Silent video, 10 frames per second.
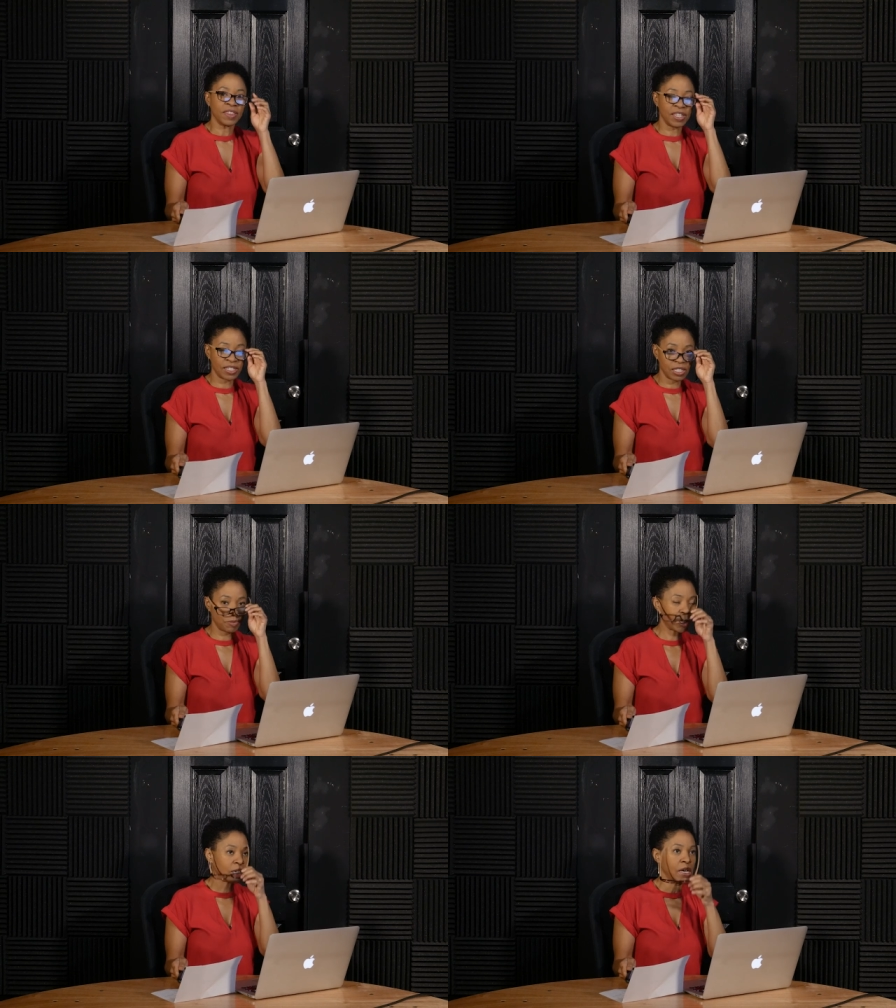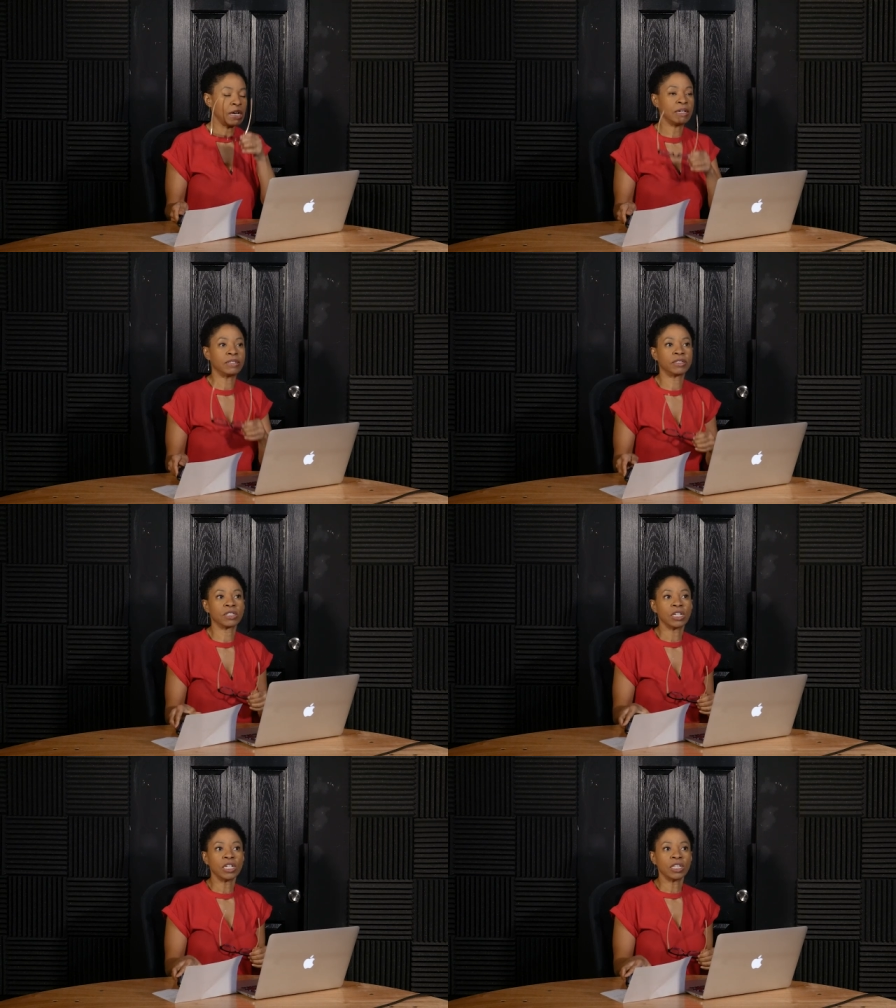this is
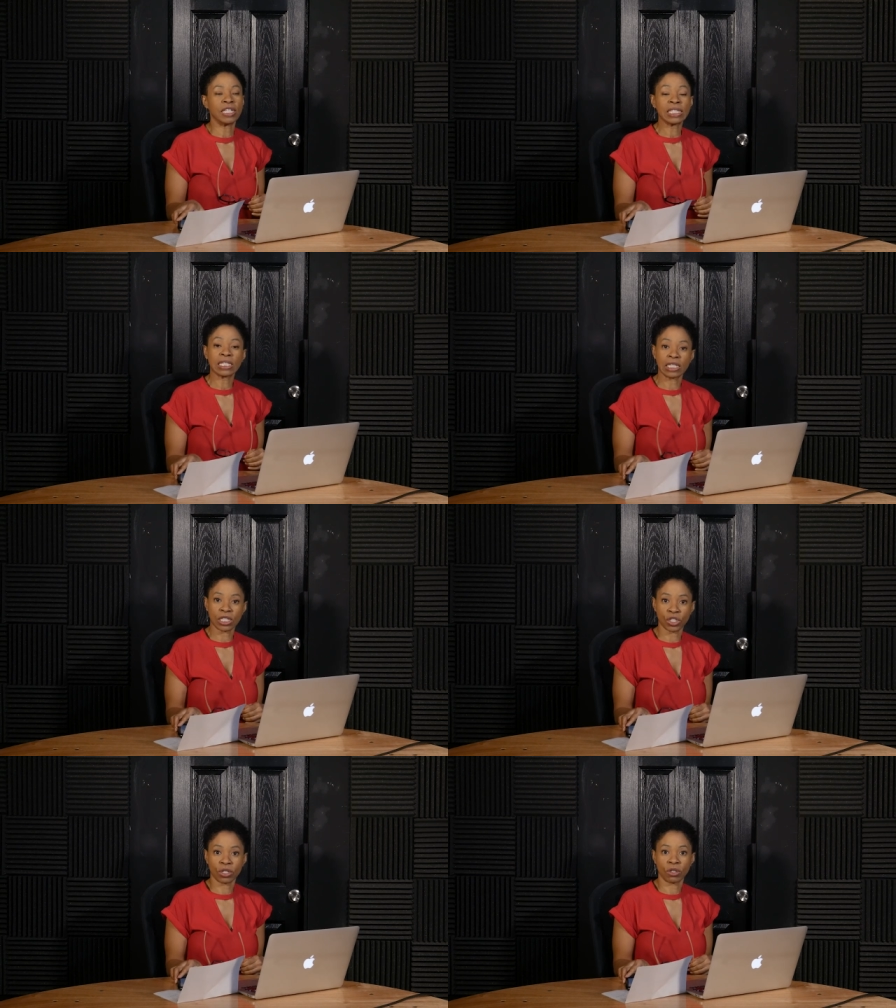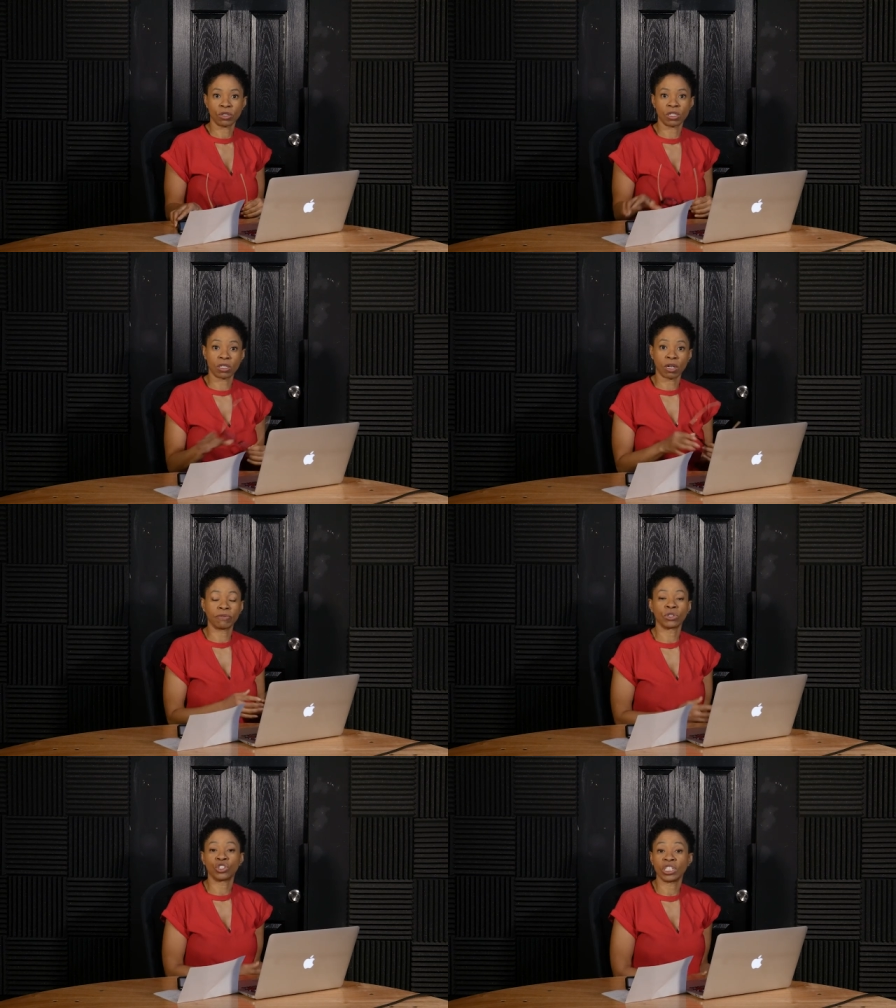because this listener
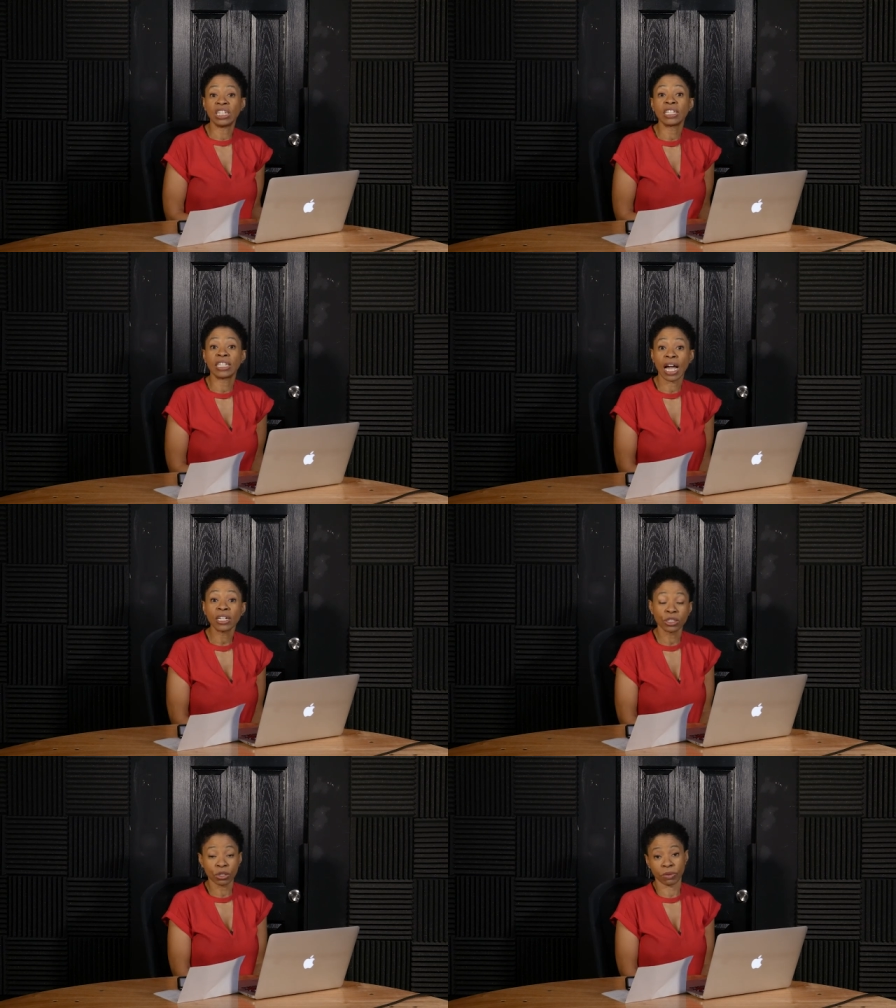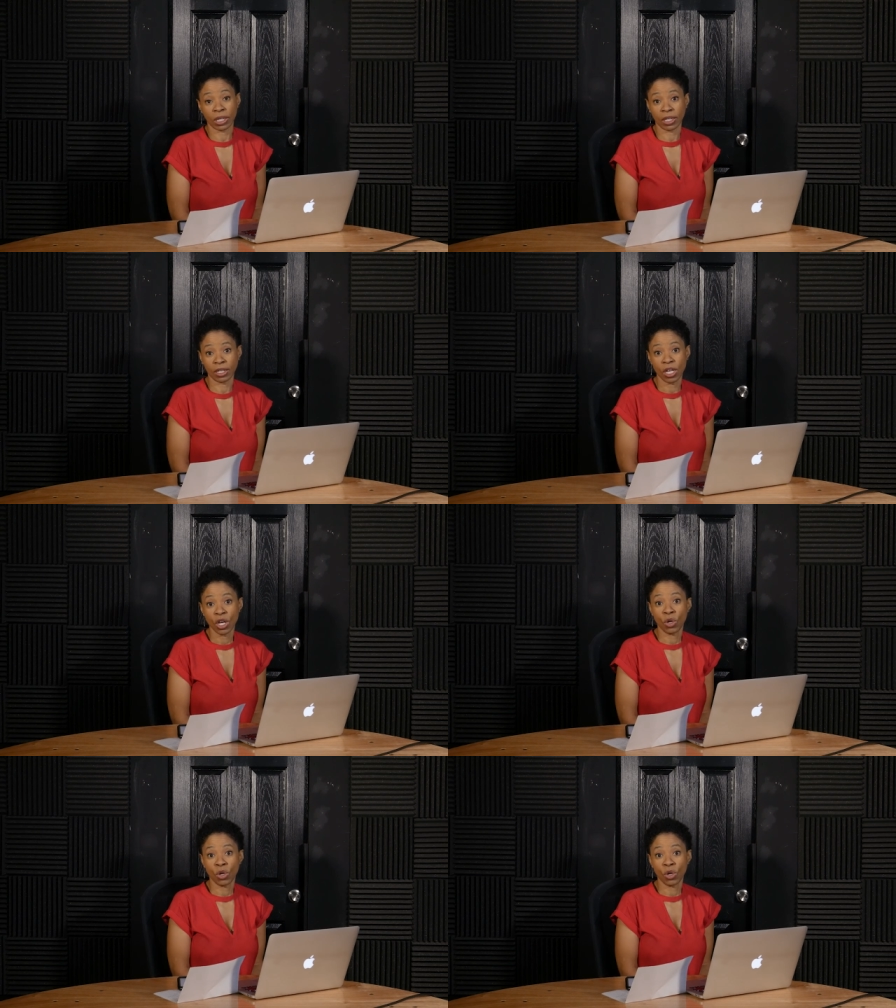discovered Gina Yashere,